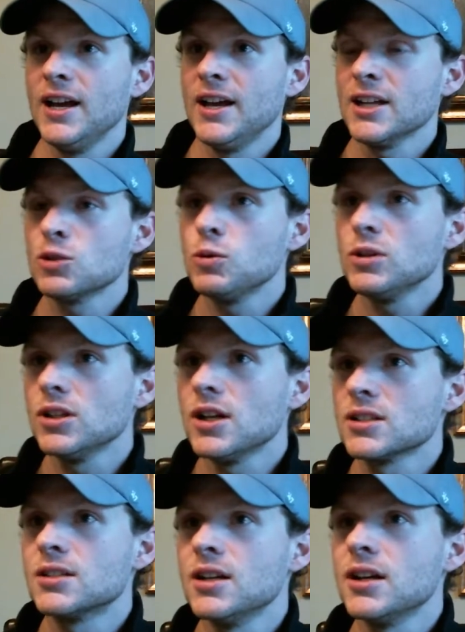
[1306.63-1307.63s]
And that's what
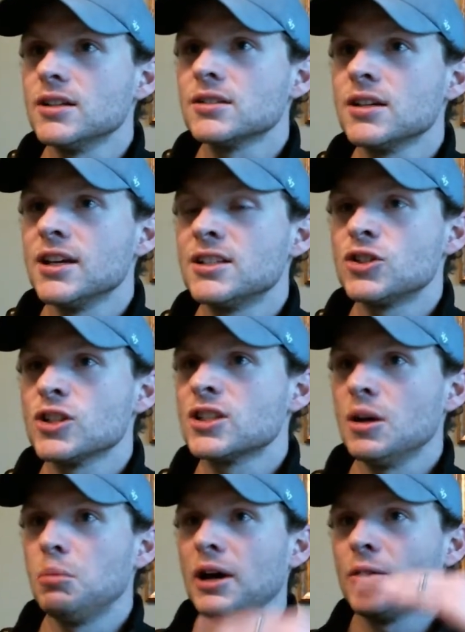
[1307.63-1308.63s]
lust does. It's just
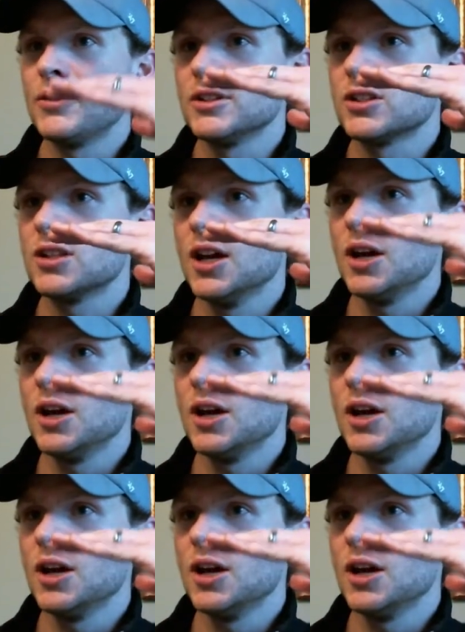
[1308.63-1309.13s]
about this